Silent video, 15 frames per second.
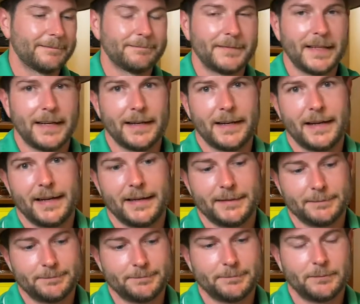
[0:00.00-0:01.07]
yeah, I
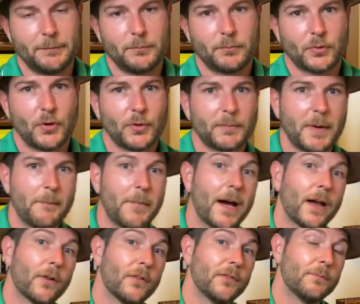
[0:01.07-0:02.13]
broke my
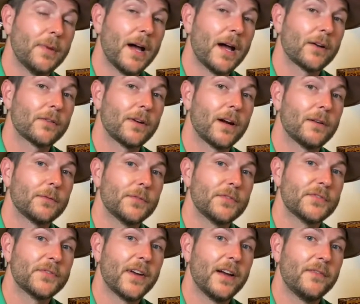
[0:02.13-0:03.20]
bottle of Baccarat
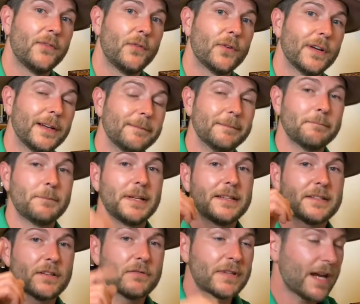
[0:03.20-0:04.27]
Rouge 540. But
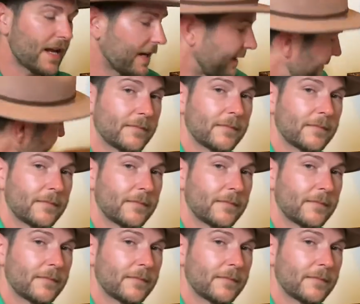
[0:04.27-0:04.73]
it's okay.